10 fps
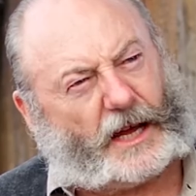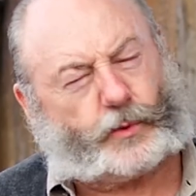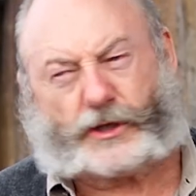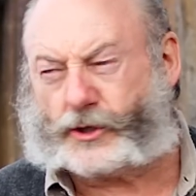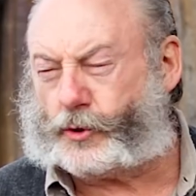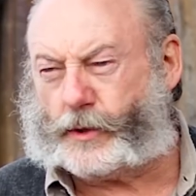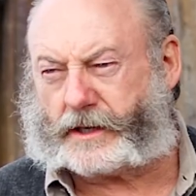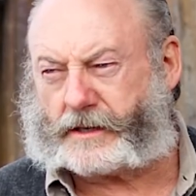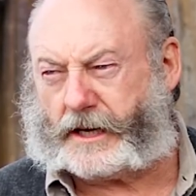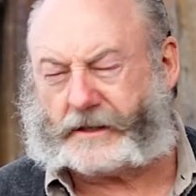It would do it
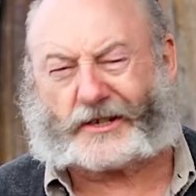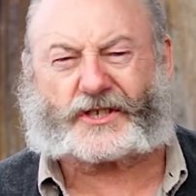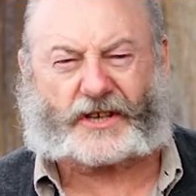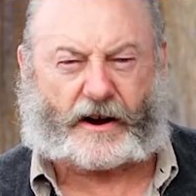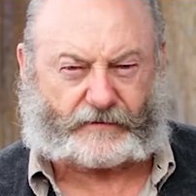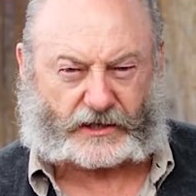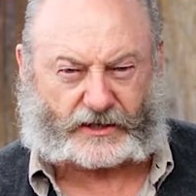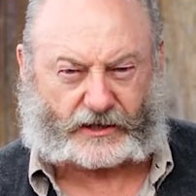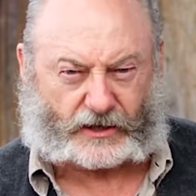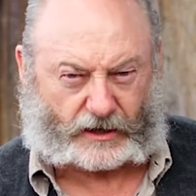a
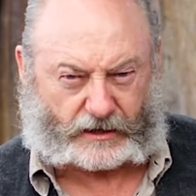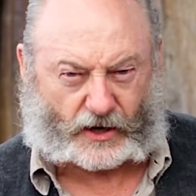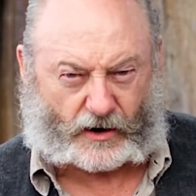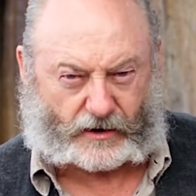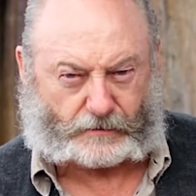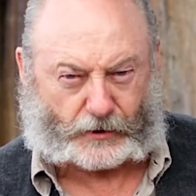disservice to call this a horror